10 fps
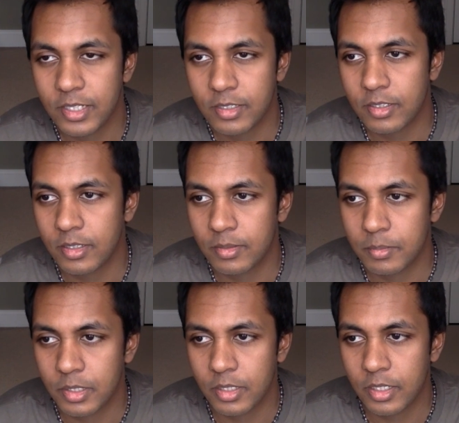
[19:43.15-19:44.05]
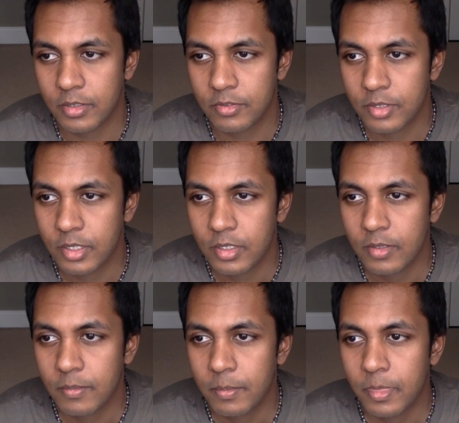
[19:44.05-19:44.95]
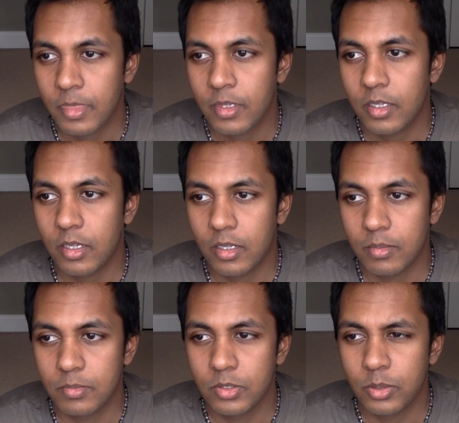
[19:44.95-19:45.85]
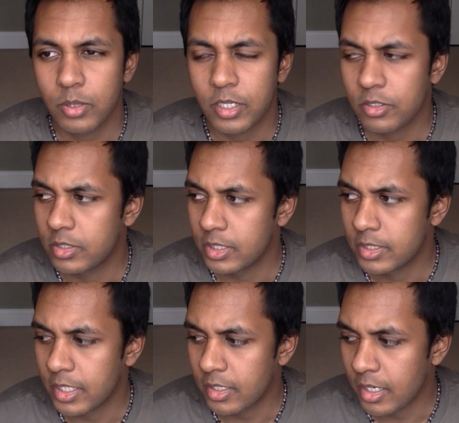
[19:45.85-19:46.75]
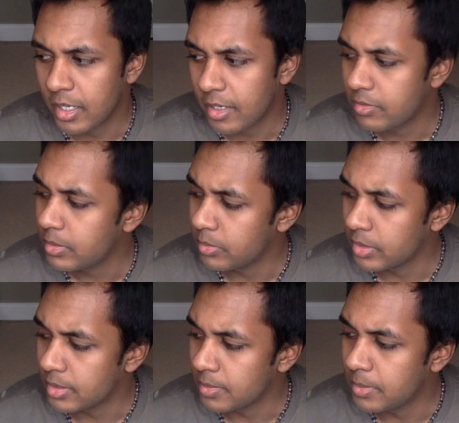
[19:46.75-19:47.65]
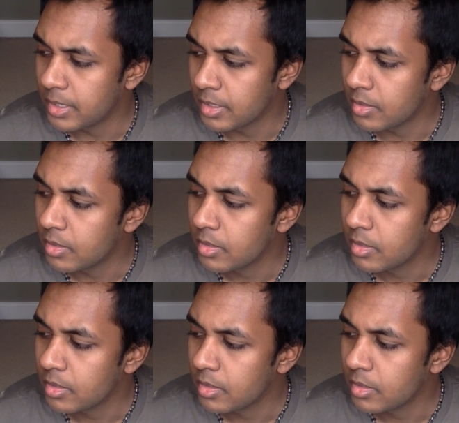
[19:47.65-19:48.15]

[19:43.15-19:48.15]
and a lot of new energies that I haven't really been